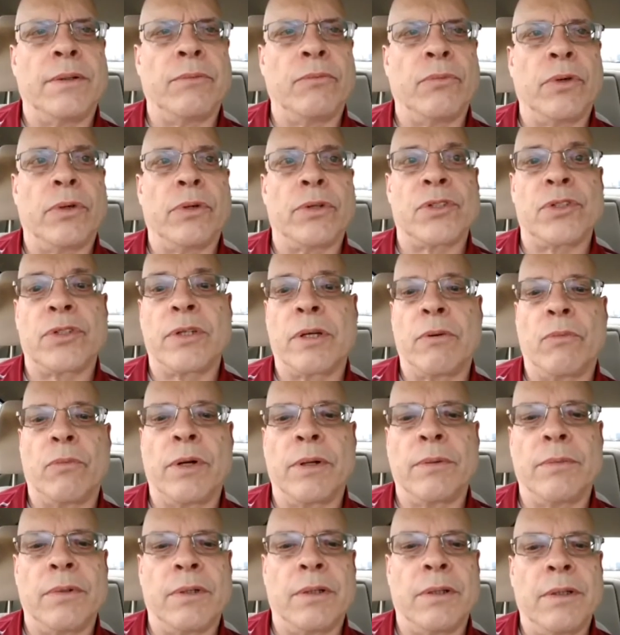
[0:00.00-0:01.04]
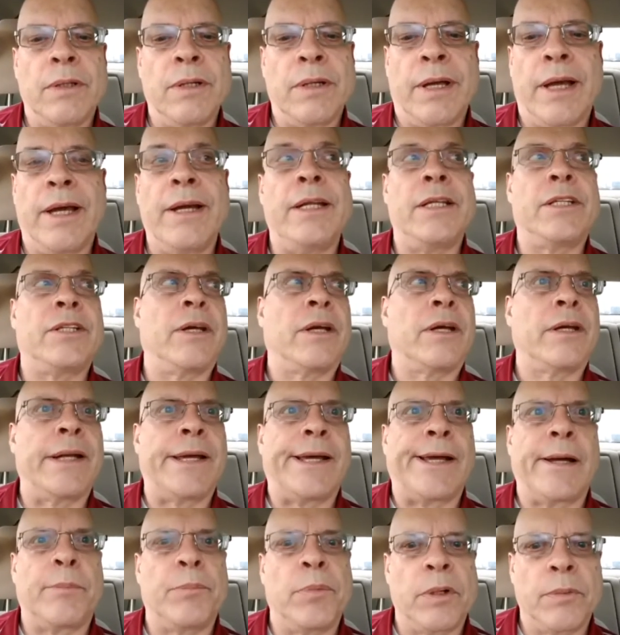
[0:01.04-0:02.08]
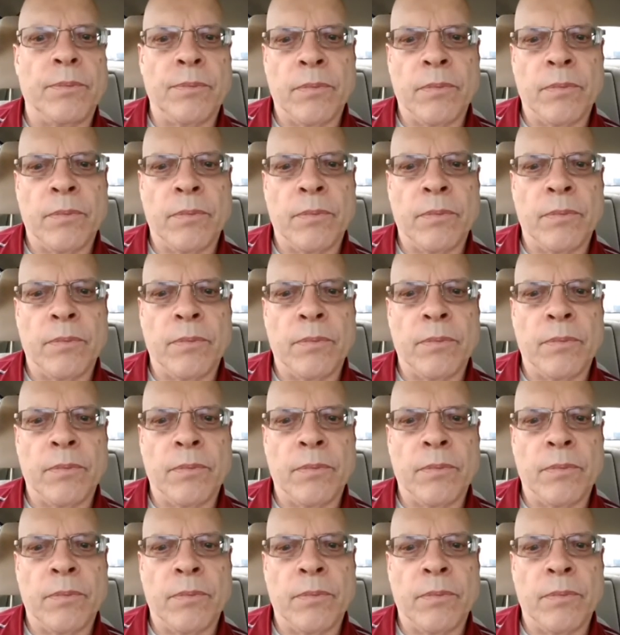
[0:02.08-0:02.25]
real estate. Anything can happen.